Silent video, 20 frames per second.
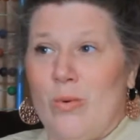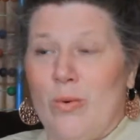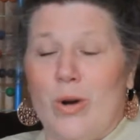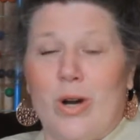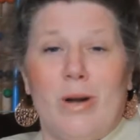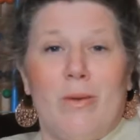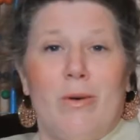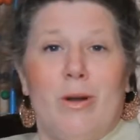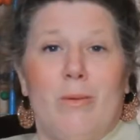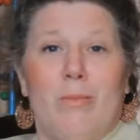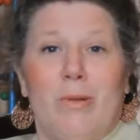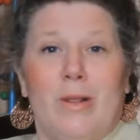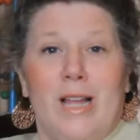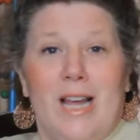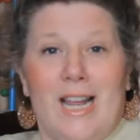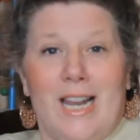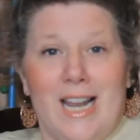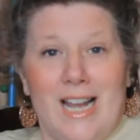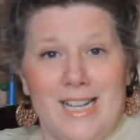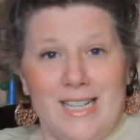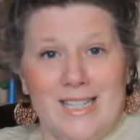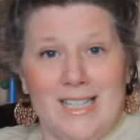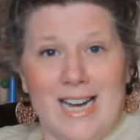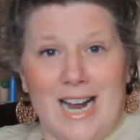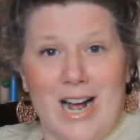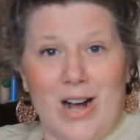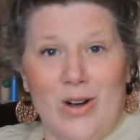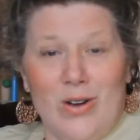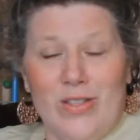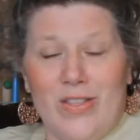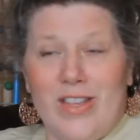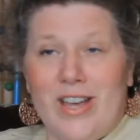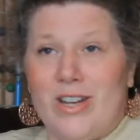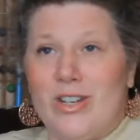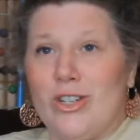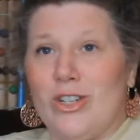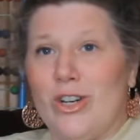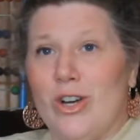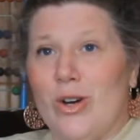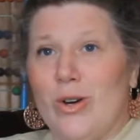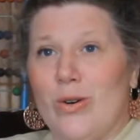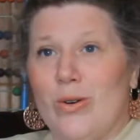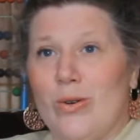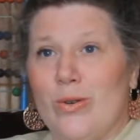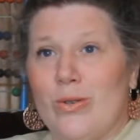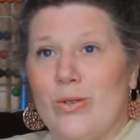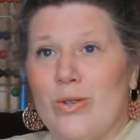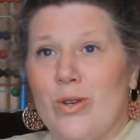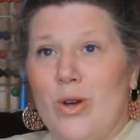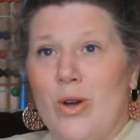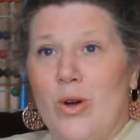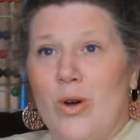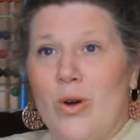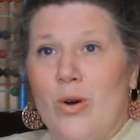we're going to put a playlist out that shows